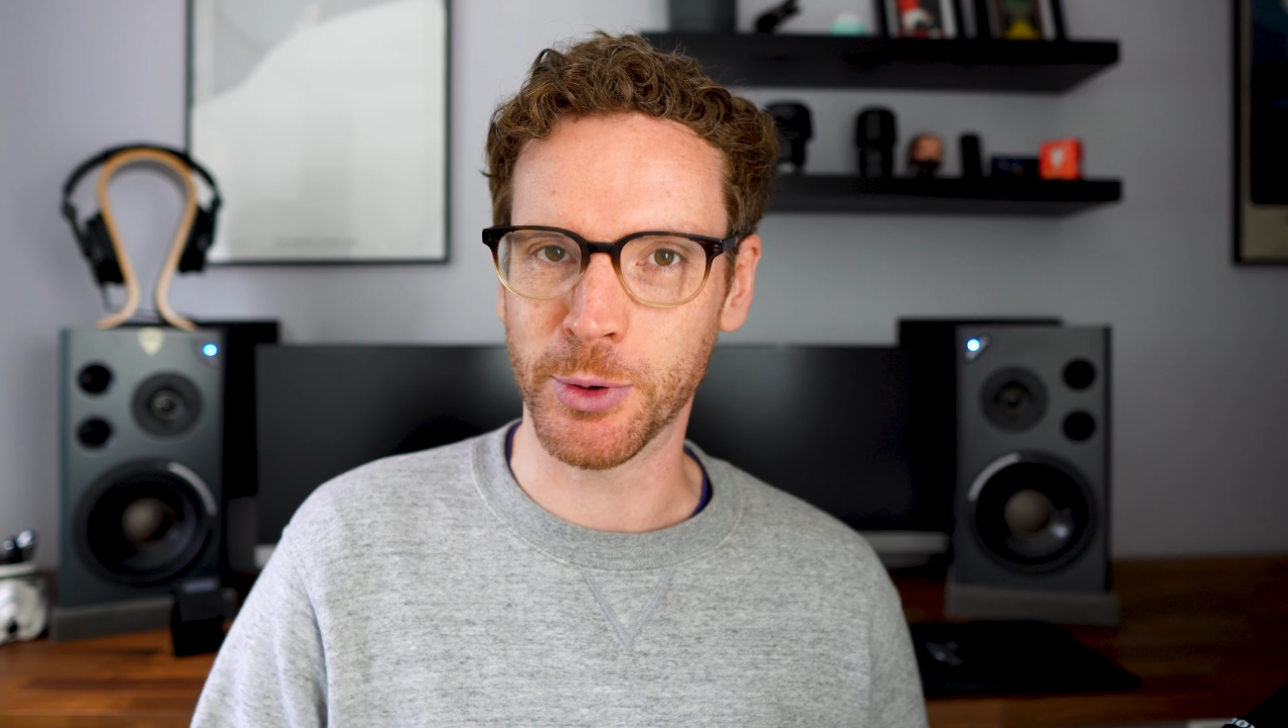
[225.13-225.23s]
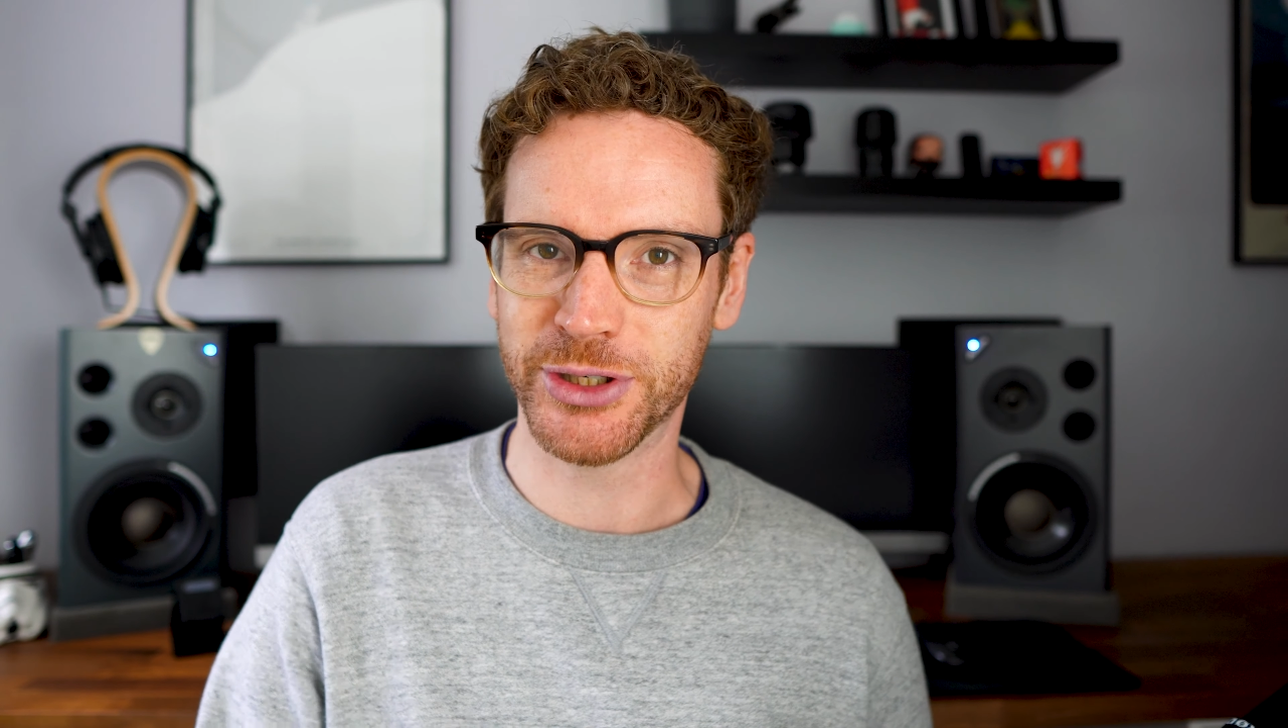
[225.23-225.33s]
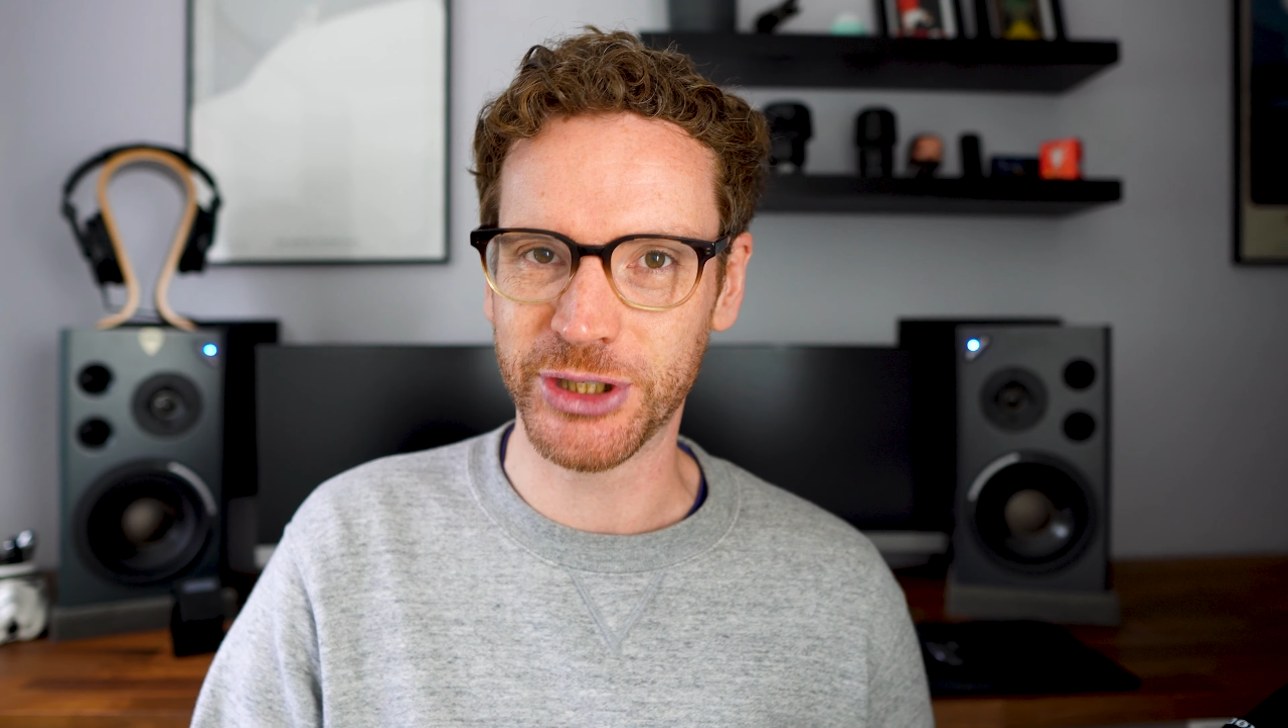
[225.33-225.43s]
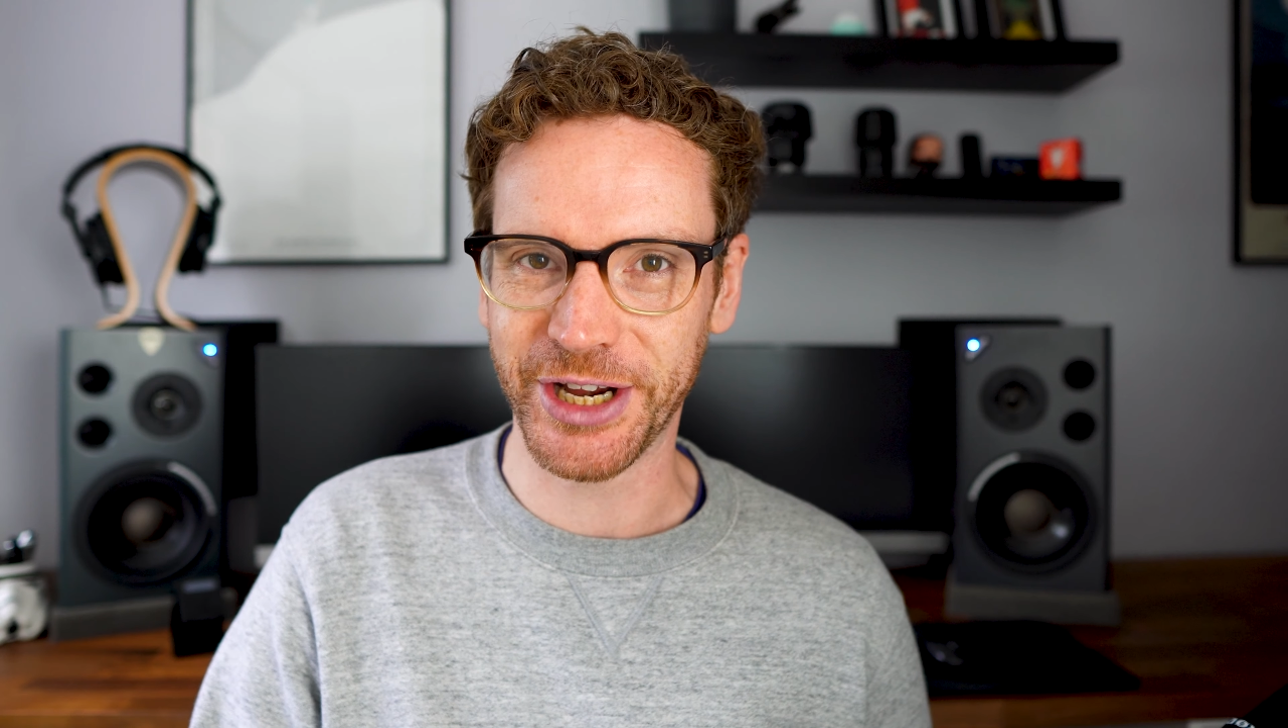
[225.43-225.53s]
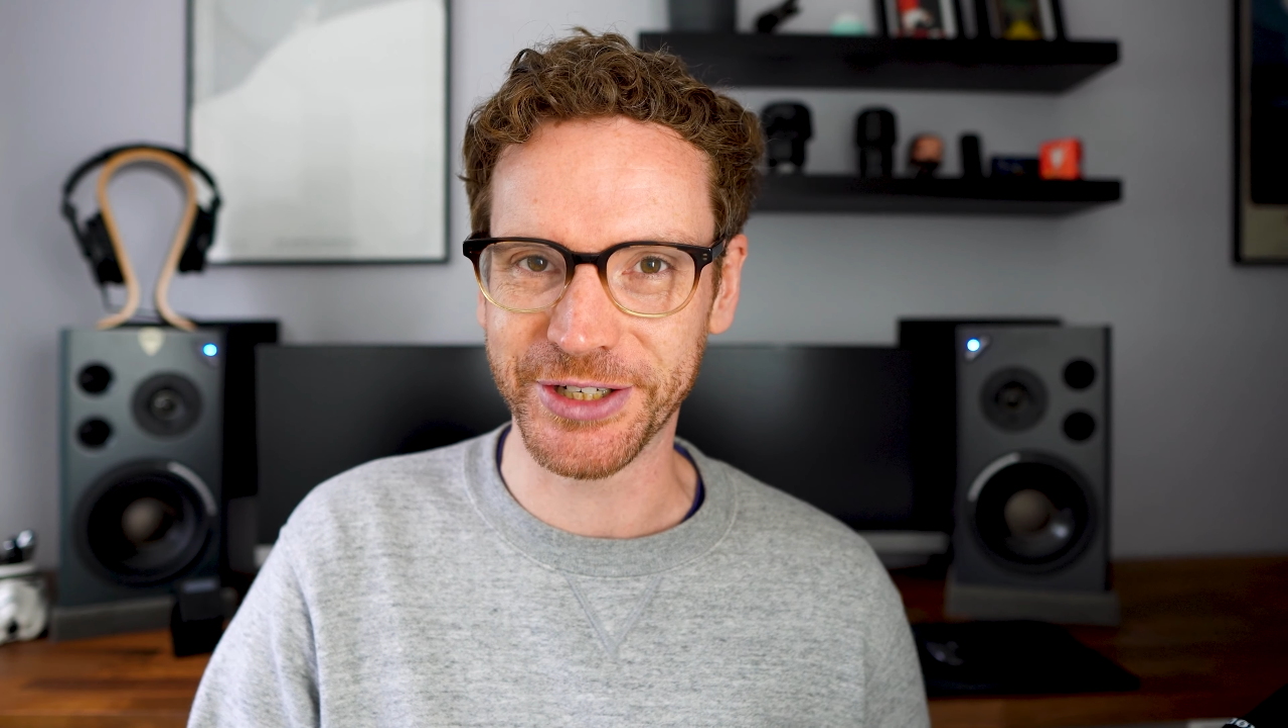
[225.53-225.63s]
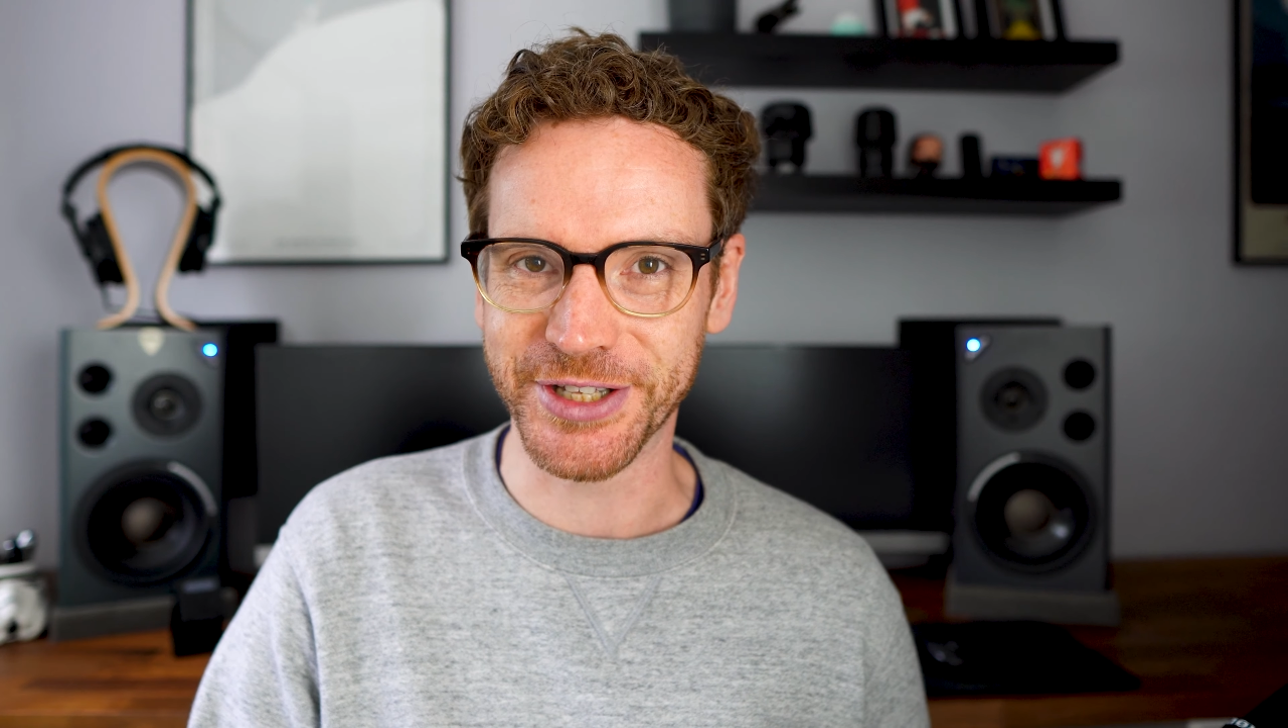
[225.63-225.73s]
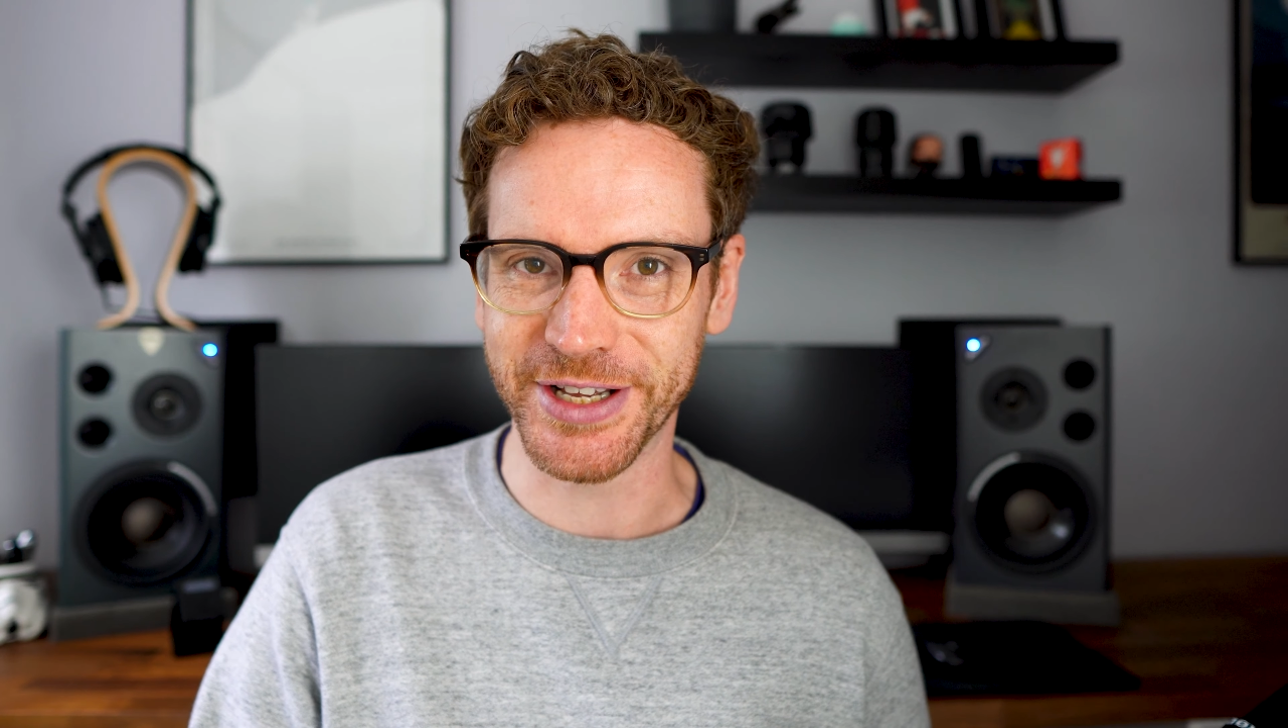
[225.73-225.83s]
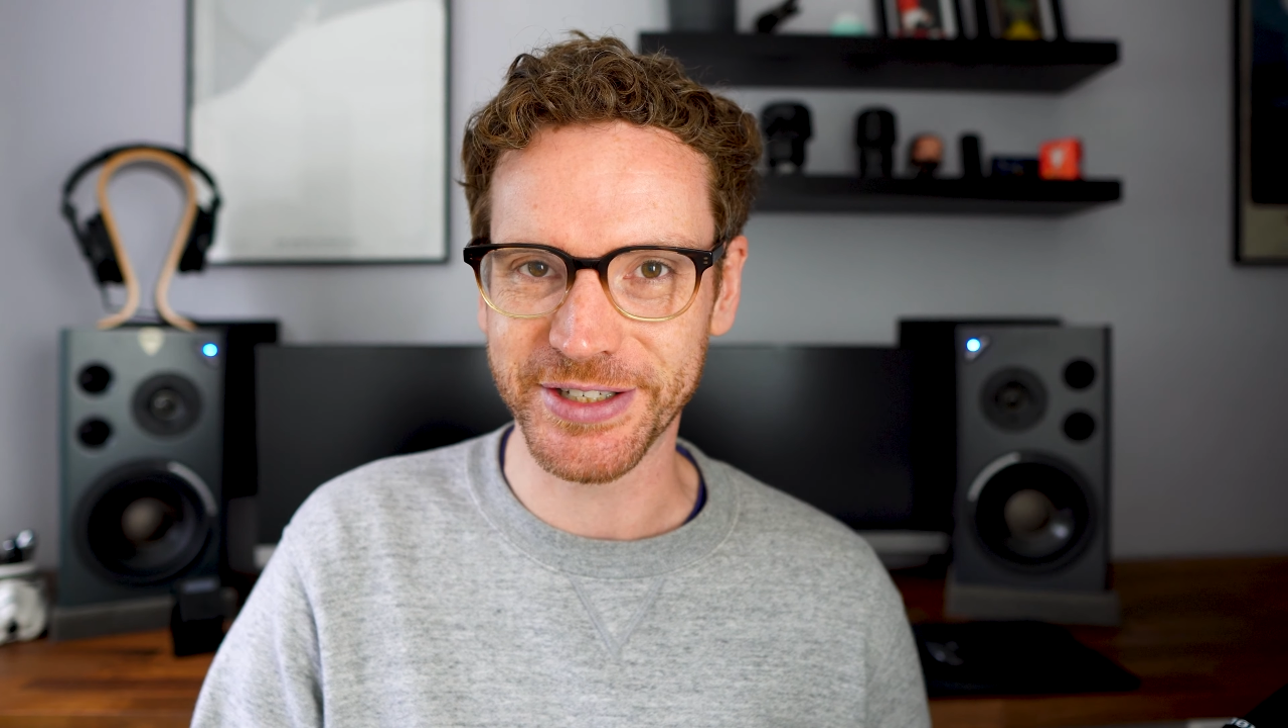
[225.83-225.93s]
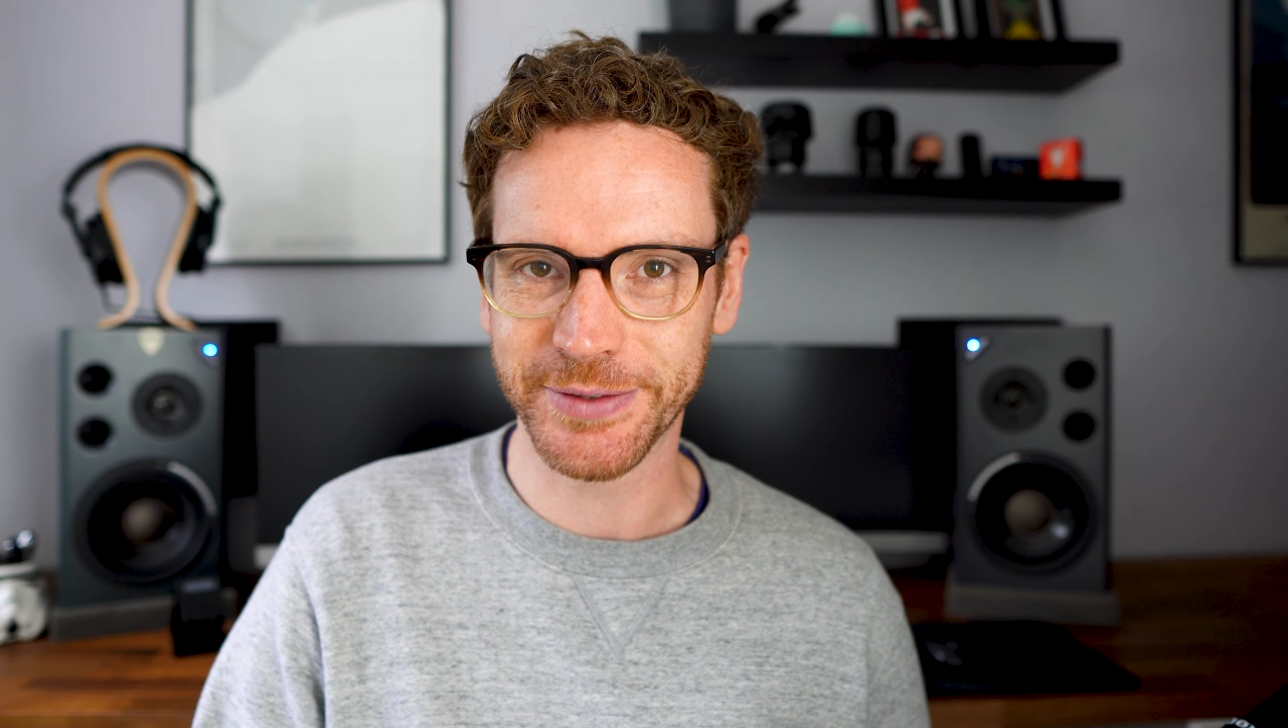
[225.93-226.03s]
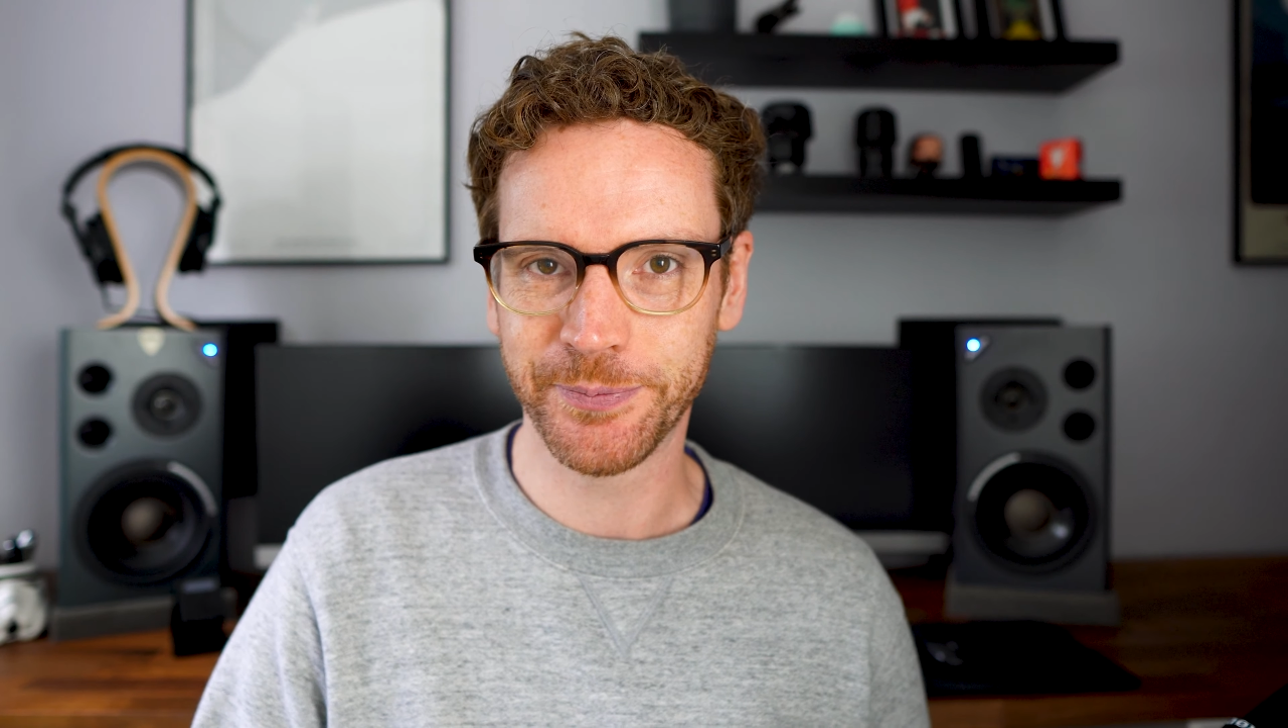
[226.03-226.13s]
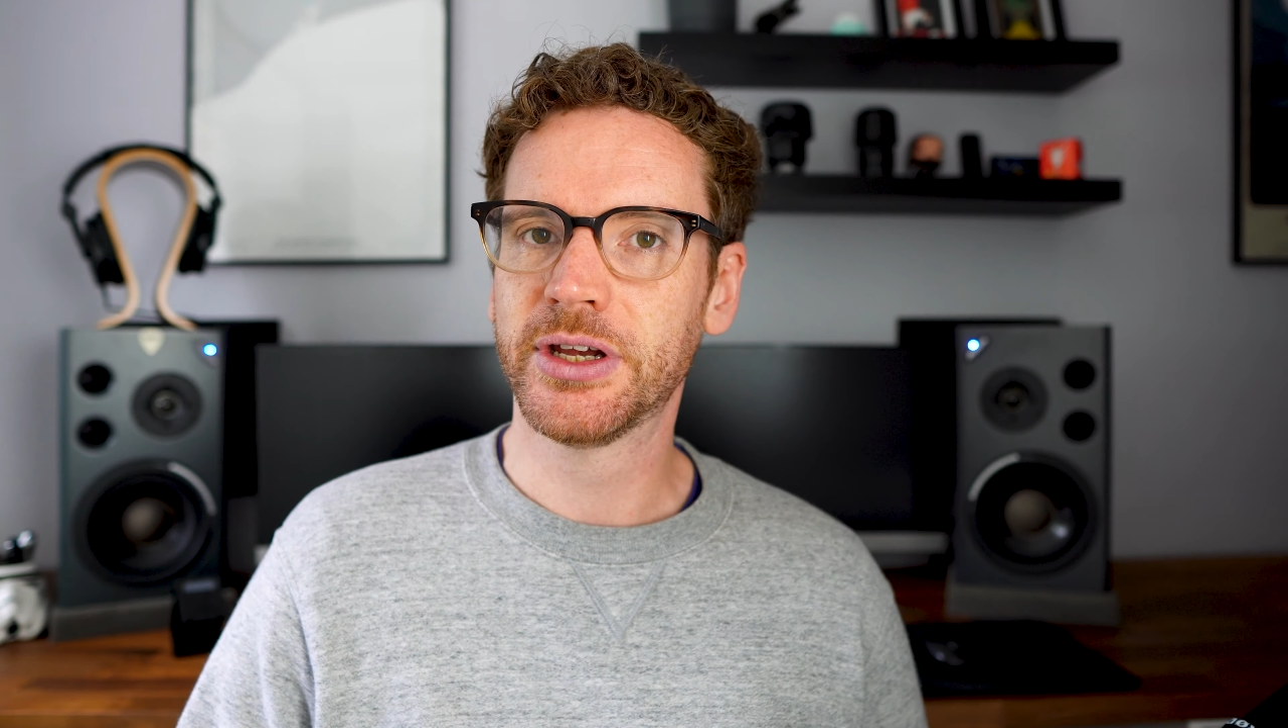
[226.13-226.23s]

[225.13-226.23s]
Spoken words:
to change this.